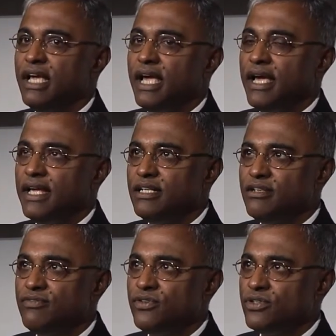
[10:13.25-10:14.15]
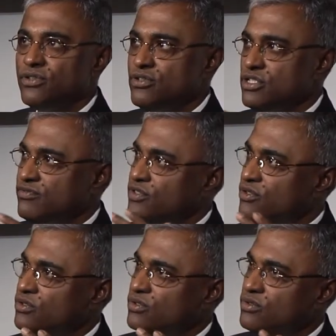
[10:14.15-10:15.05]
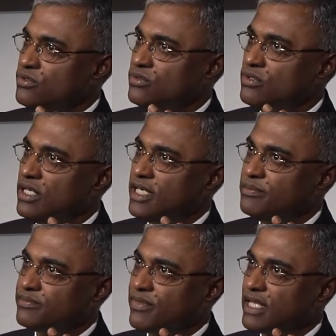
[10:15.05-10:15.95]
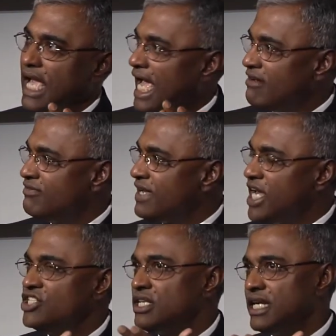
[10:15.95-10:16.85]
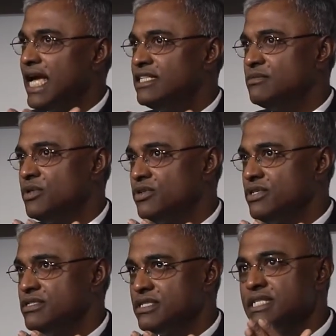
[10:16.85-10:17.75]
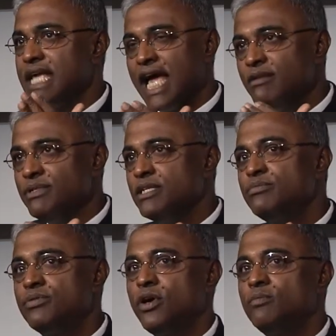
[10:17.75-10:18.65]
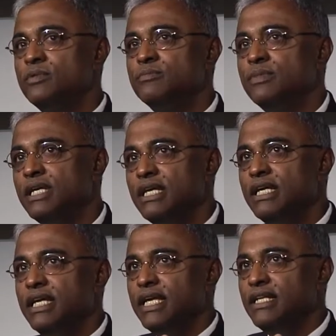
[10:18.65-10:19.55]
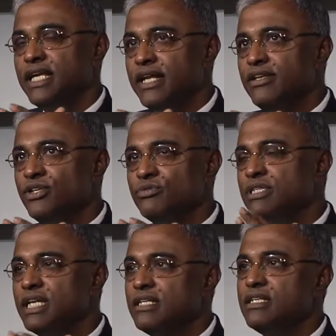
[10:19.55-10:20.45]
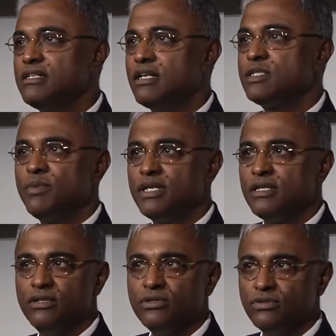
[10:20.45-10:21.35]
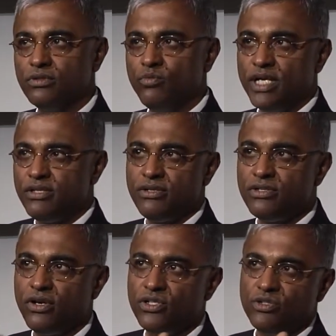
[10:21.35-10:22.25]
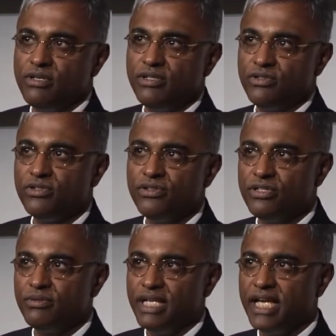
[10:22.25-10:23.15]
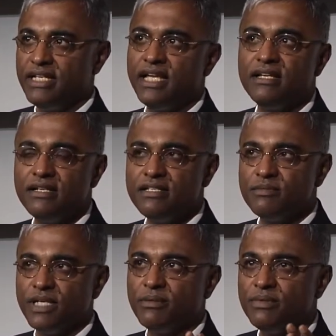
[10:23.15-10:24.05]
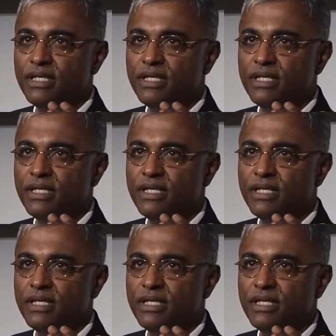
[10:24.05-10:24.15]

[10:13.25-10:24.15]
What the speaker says: And for those of you who have HLA antibodies, this can be a problem in getting you a kidney transplant alone, whether or not you're going to get eculizumab.